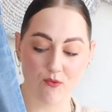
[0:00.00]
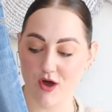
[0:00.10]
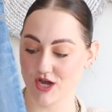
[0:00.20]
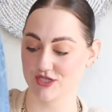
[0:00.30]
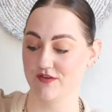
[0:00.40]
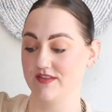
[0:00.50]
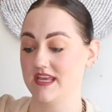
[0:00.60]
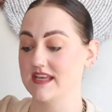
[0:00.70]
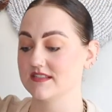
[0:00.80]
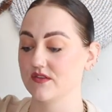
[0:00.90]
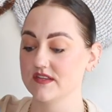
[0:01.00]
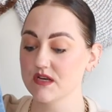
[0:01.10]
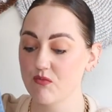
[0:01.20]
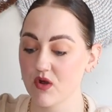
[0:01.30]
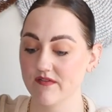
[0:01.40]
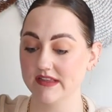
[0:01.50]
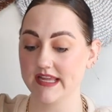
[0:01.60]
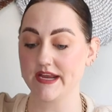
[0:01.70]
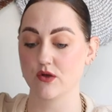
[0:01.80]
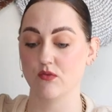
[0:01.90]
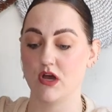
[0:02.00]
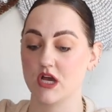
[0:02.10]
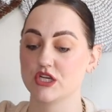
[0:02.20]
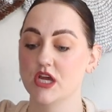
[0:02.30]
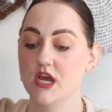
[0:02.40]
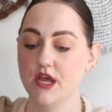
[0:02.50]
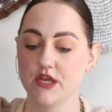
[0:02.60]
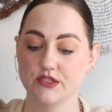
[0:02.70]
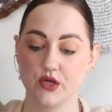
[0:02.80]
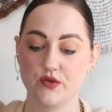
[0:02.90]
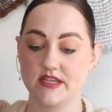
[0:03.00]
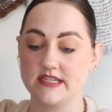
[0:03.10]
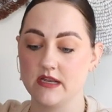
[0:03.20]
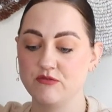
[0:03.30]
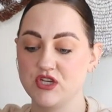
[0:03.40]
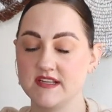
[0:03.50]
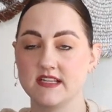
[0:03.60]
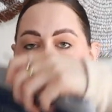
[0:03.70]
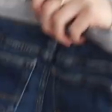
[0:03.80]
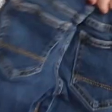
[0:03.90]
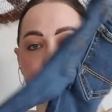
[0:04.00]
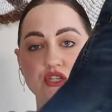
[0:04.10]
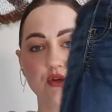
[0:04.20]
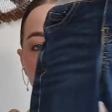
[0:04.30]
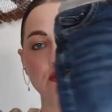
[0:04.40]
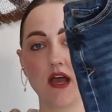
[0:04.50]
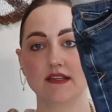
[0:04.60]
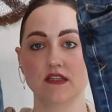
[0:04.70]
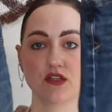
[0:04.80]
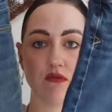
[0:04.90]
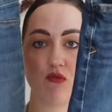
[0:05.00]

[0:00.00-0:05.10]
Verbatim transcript: wash of these. So these are more of a lighter wash. So the denim jeans that I just showed you guys, these are